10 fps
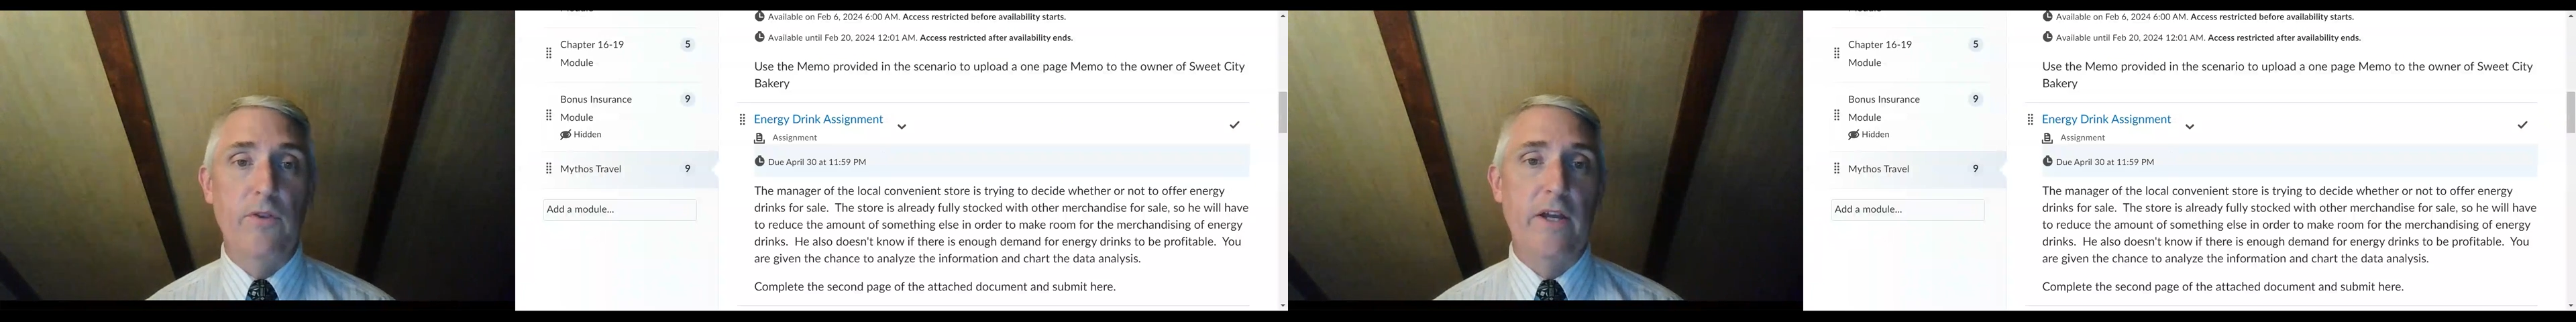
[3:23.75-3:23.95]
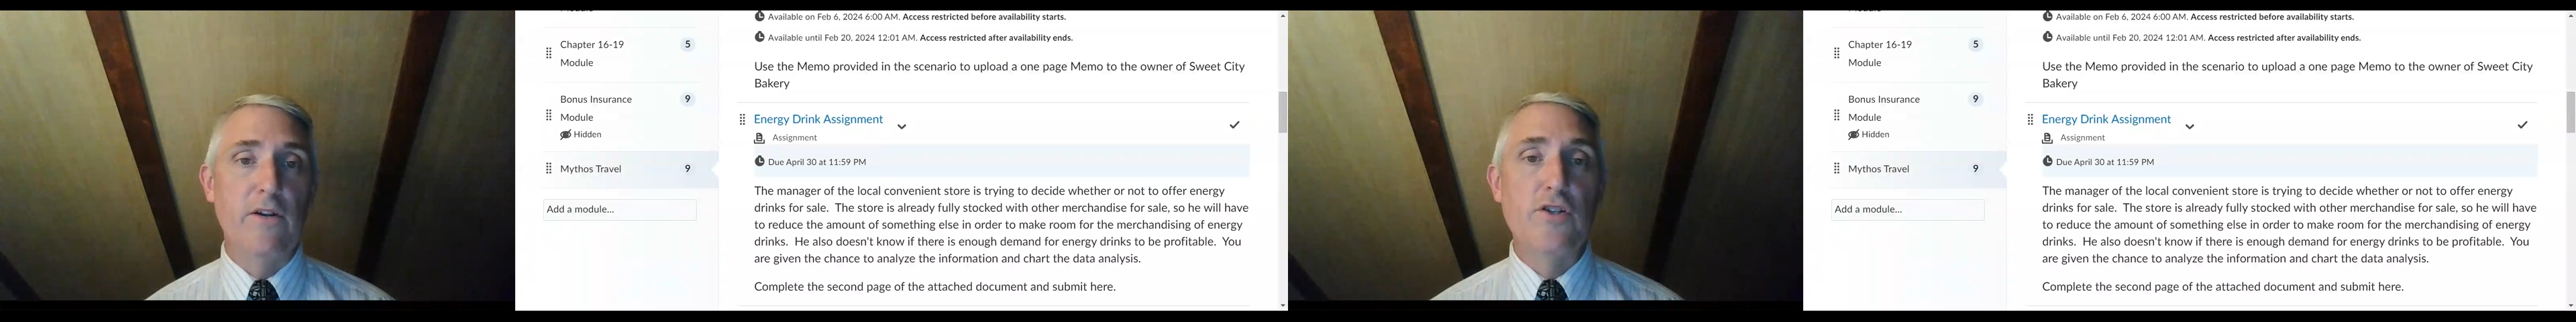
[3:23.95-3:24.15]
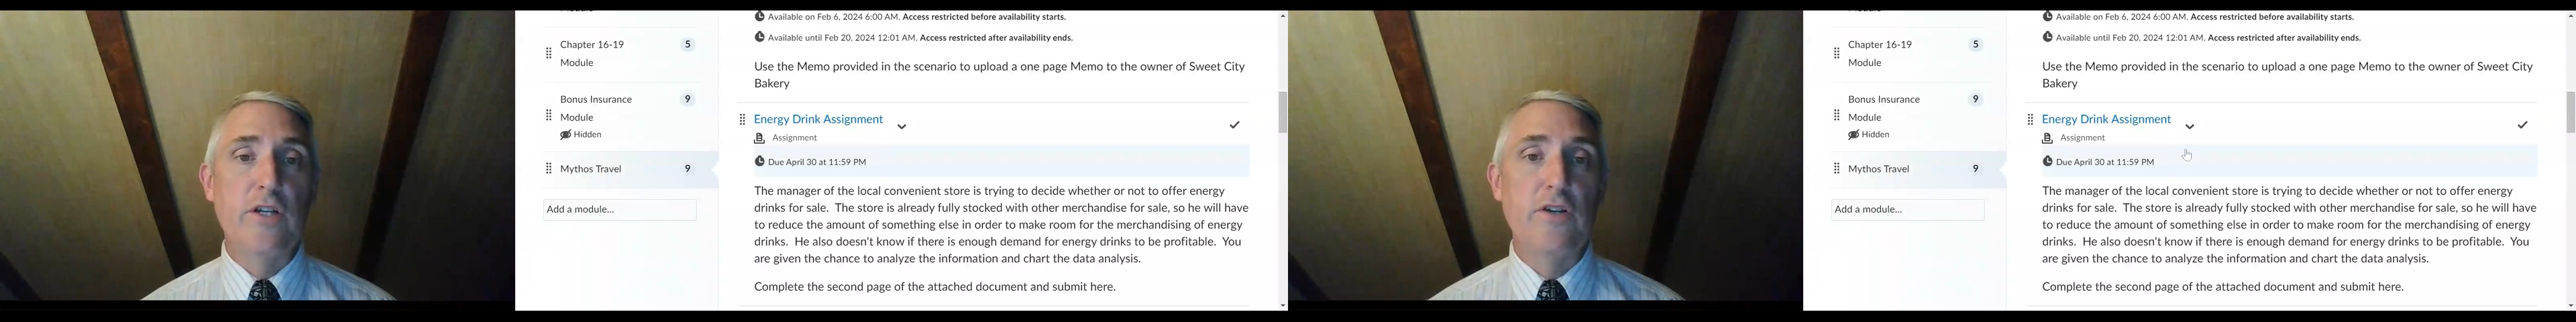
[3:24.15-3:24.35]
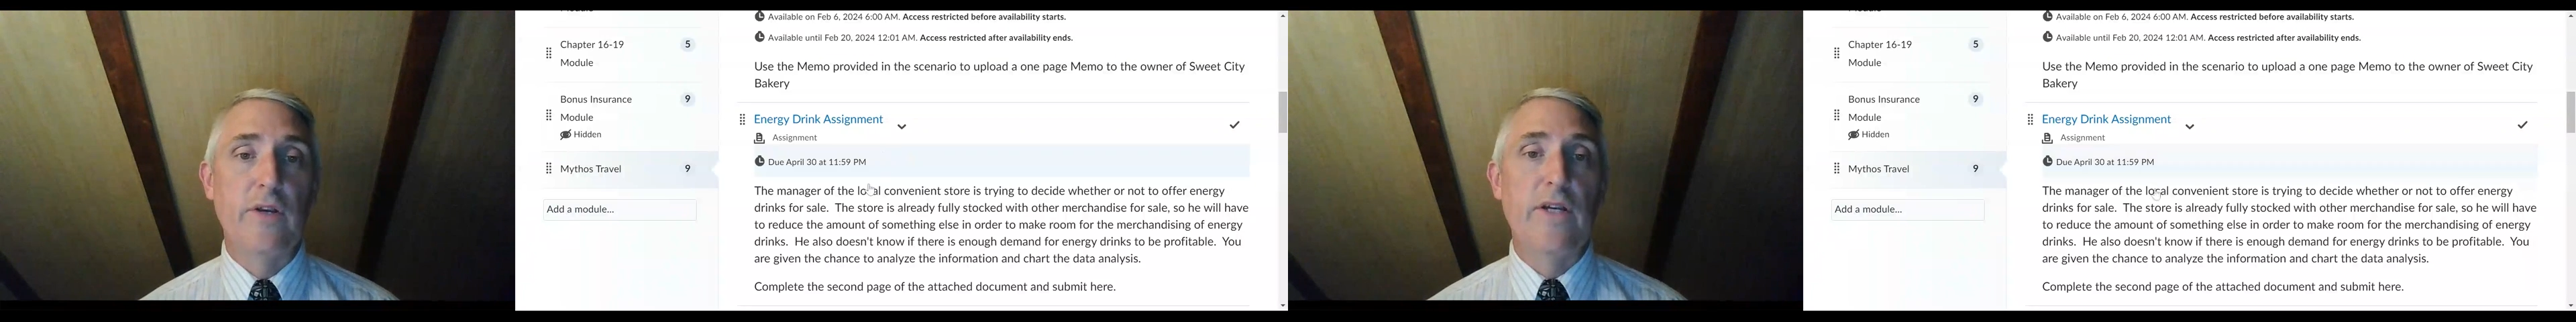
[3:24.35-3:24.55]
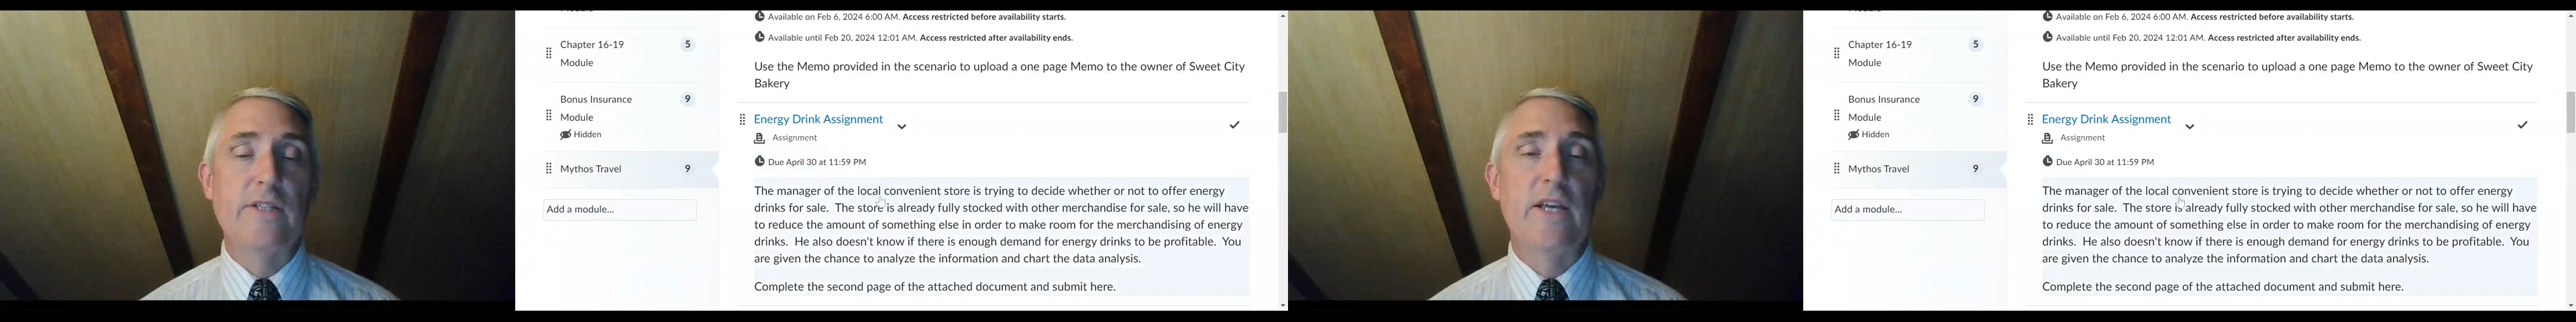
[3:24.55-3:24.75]
the energy
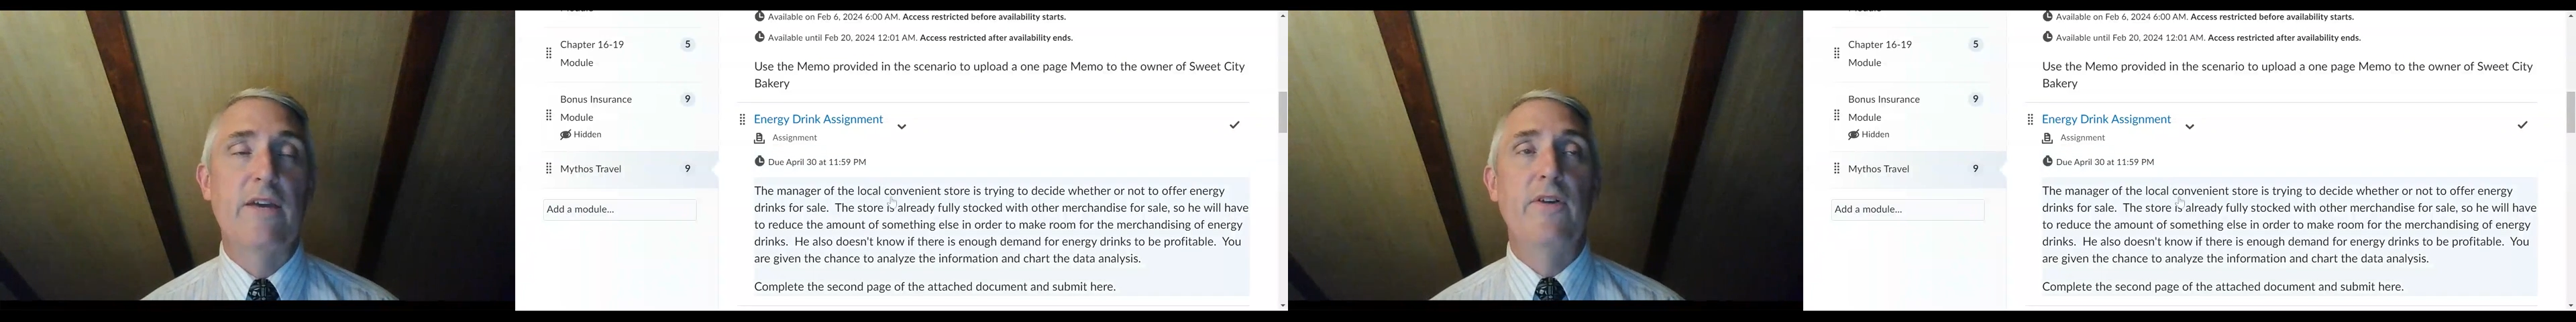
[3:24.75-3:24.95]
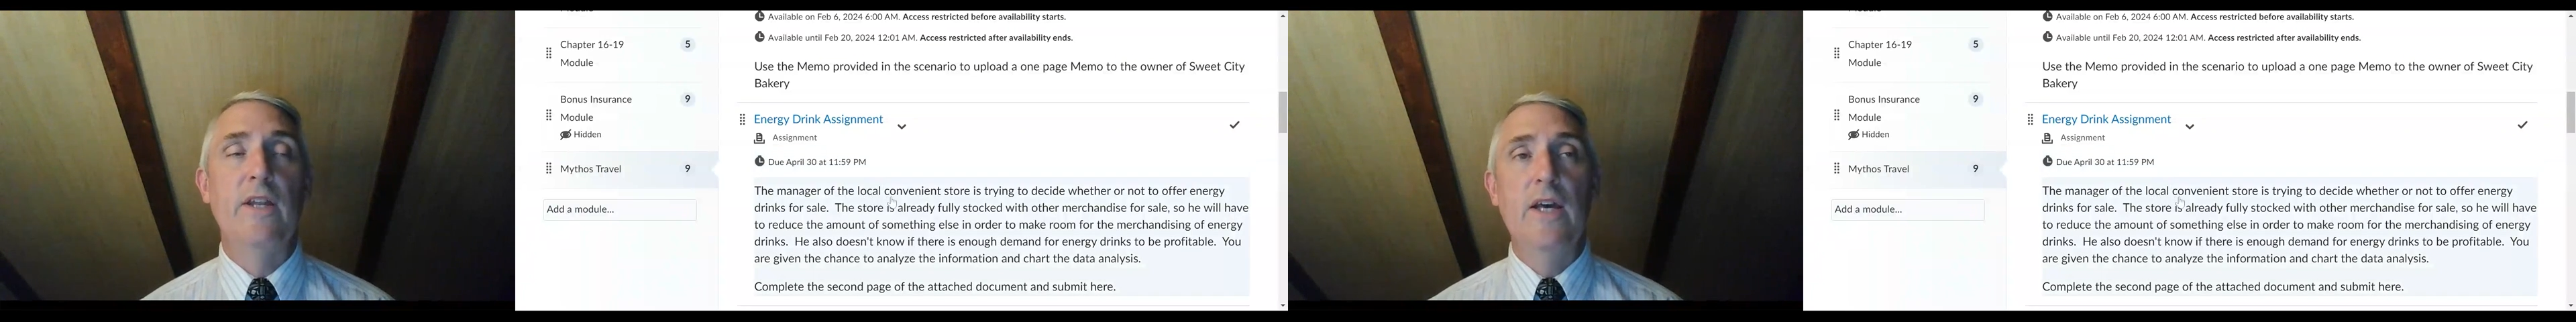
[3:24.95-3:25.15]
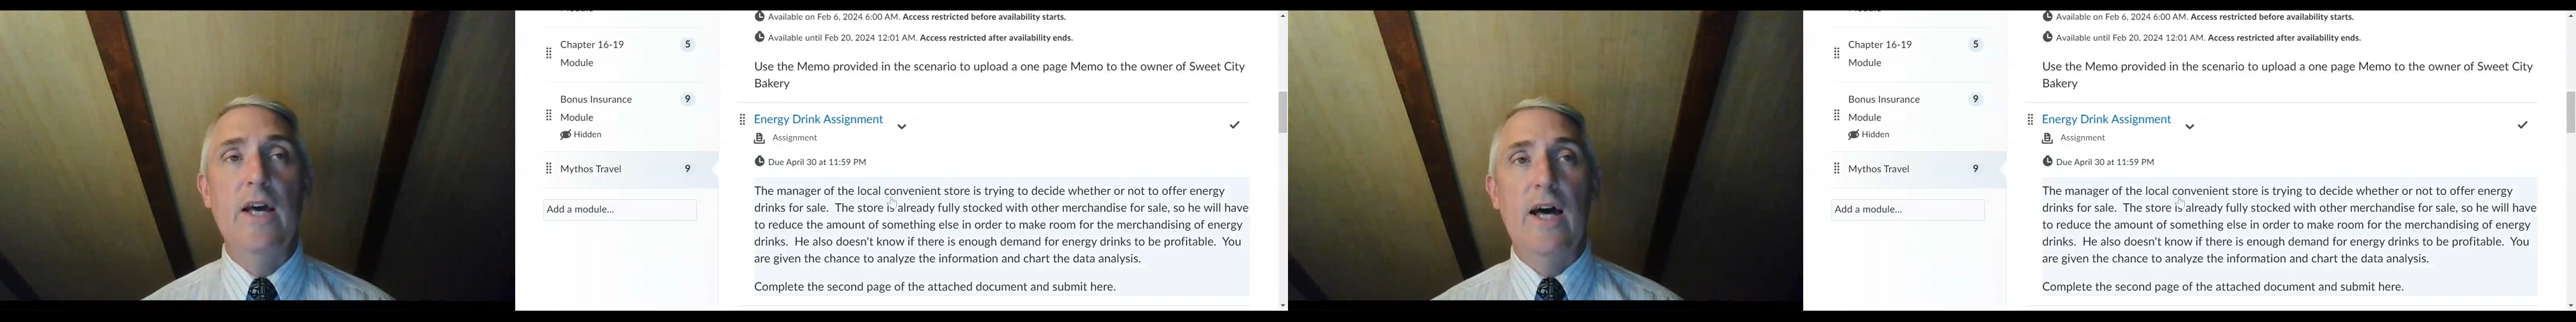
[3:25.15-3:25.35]
drink assignment